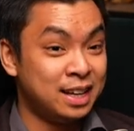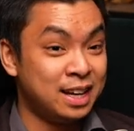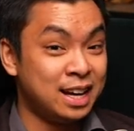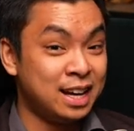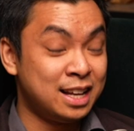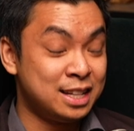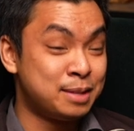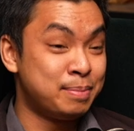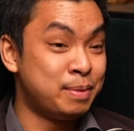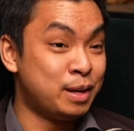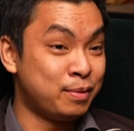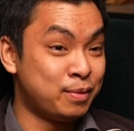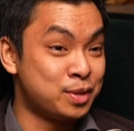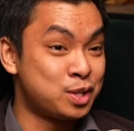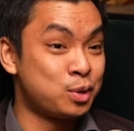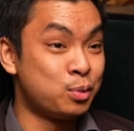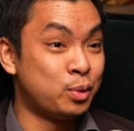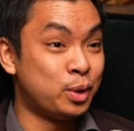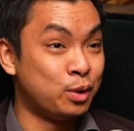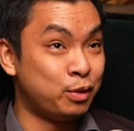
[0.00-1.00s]
yeah, it's a bit of
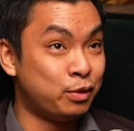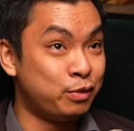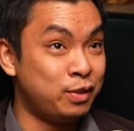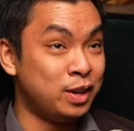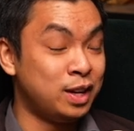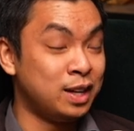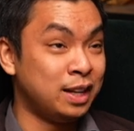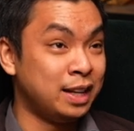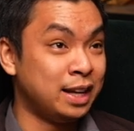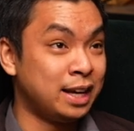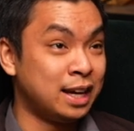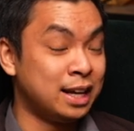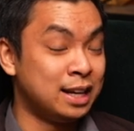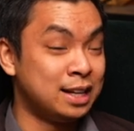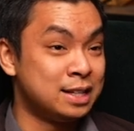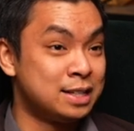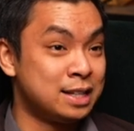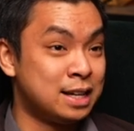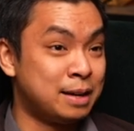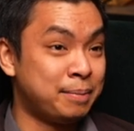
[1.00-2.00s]
a surreal feeling,
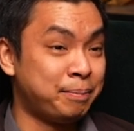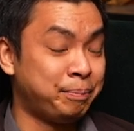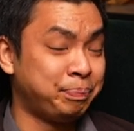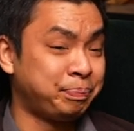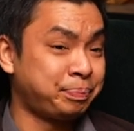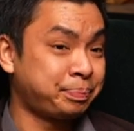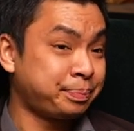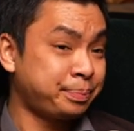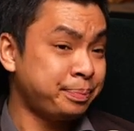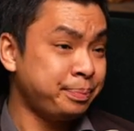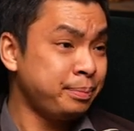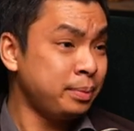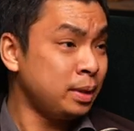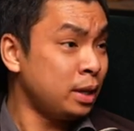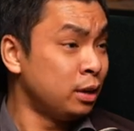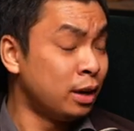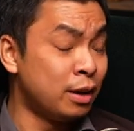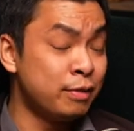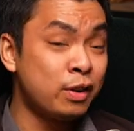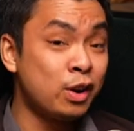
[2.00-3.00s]
and um,
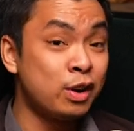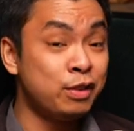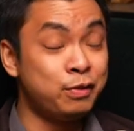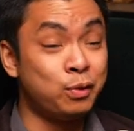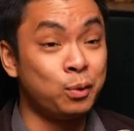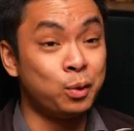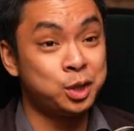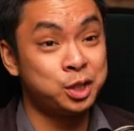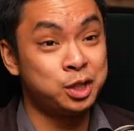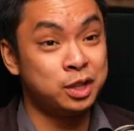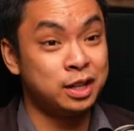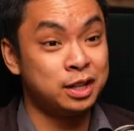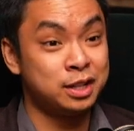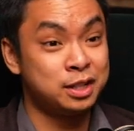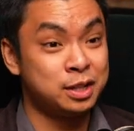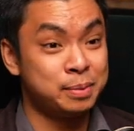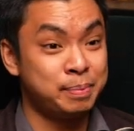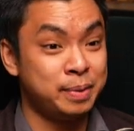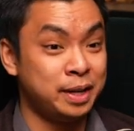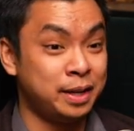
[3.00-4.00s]
and I'm very
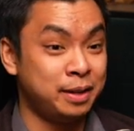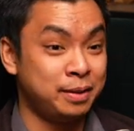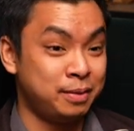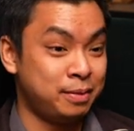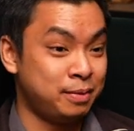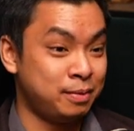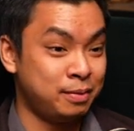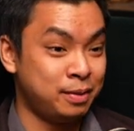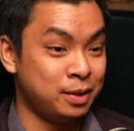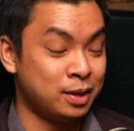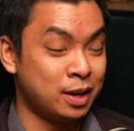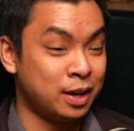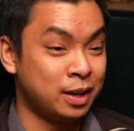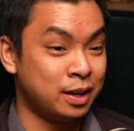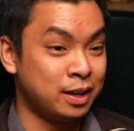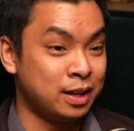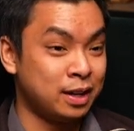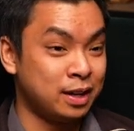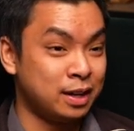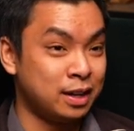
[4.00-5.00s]
fortunate to be, you
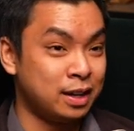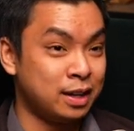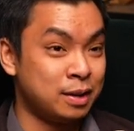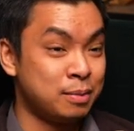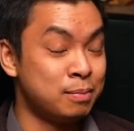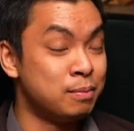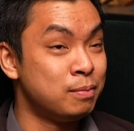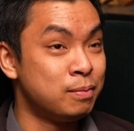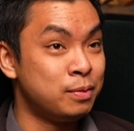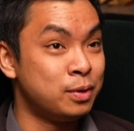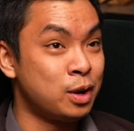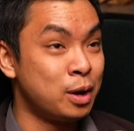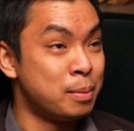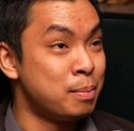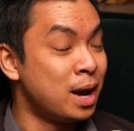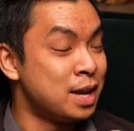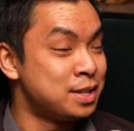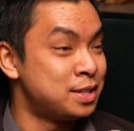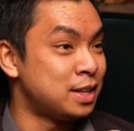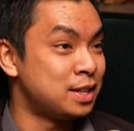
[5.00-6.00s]
know, you
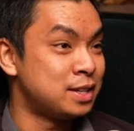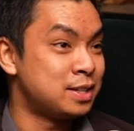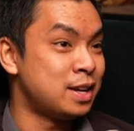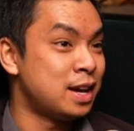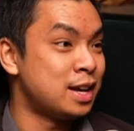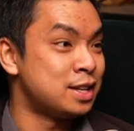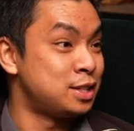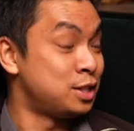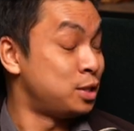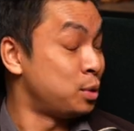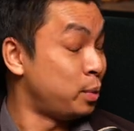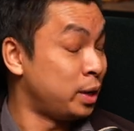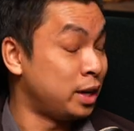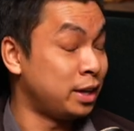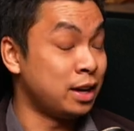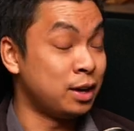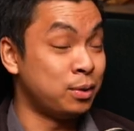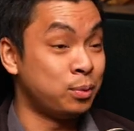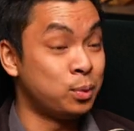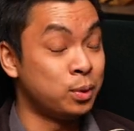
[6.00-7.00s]
know, my success to
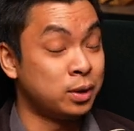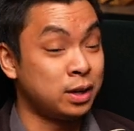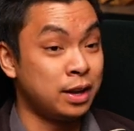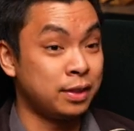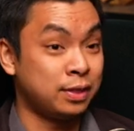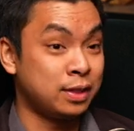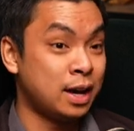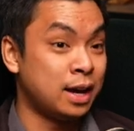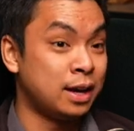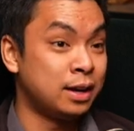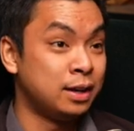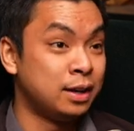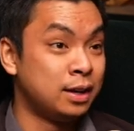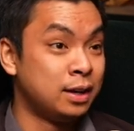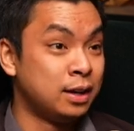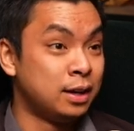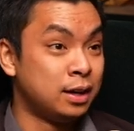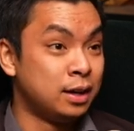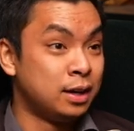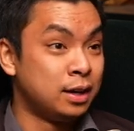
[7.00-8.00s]
winning an award like that,
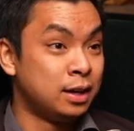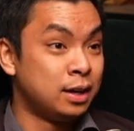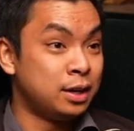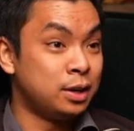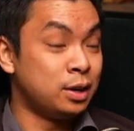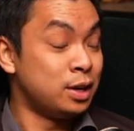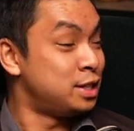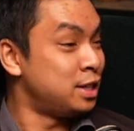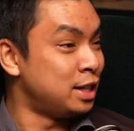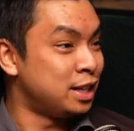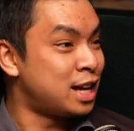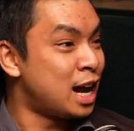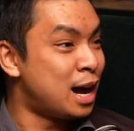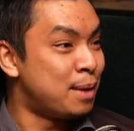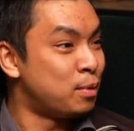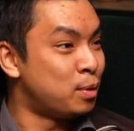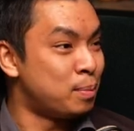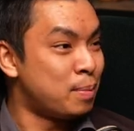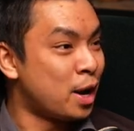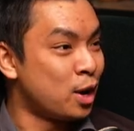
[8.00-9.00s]
you know, didn't
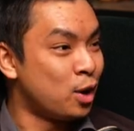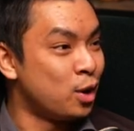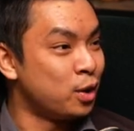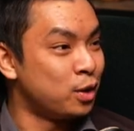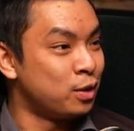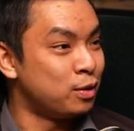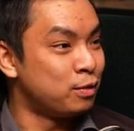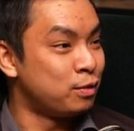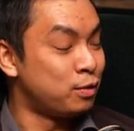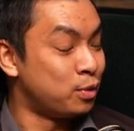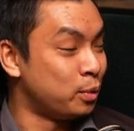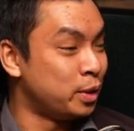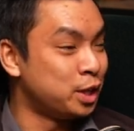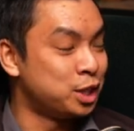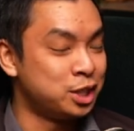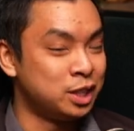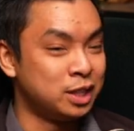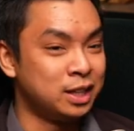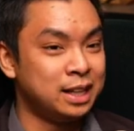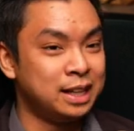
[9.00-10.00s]
come on my own
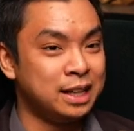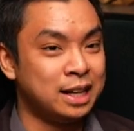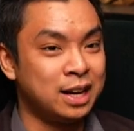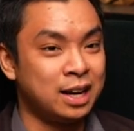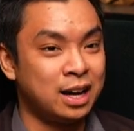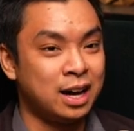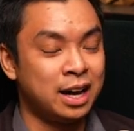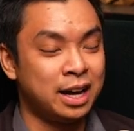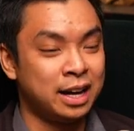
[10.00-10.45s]
fruition. You know,